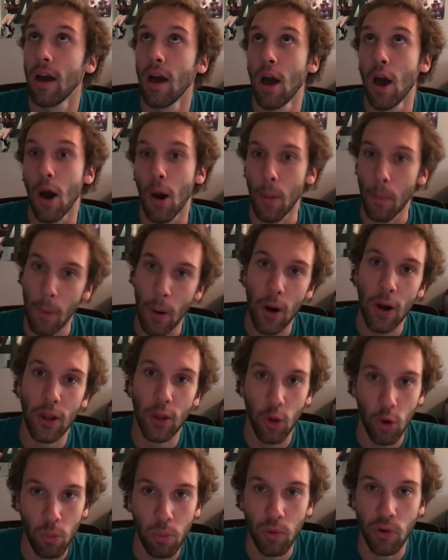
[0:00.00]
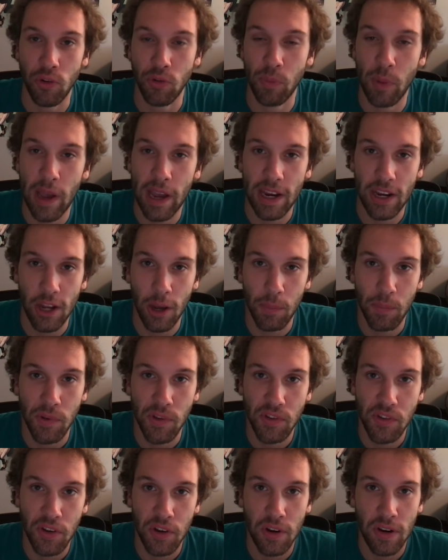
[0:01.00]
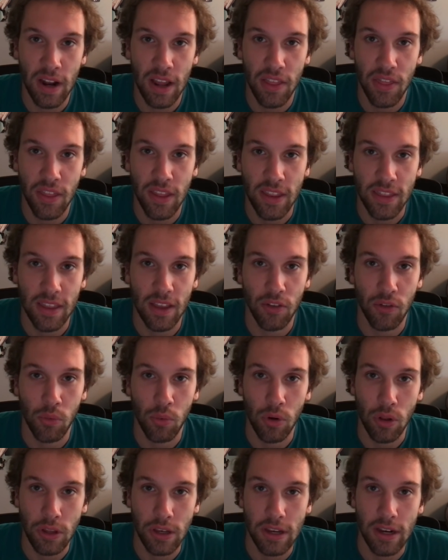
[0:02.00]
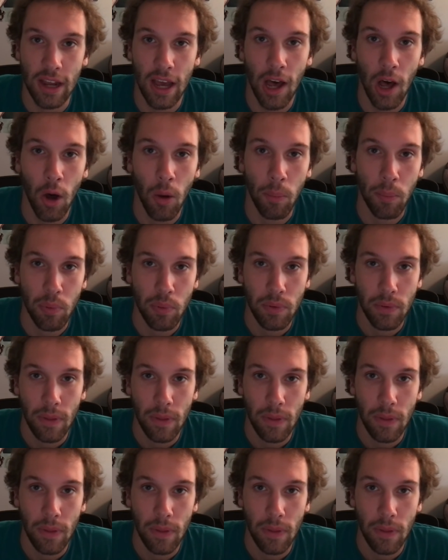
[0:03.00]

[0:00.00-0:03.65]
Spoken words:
Amari Cooper is banged up this year, and I think that's really going to help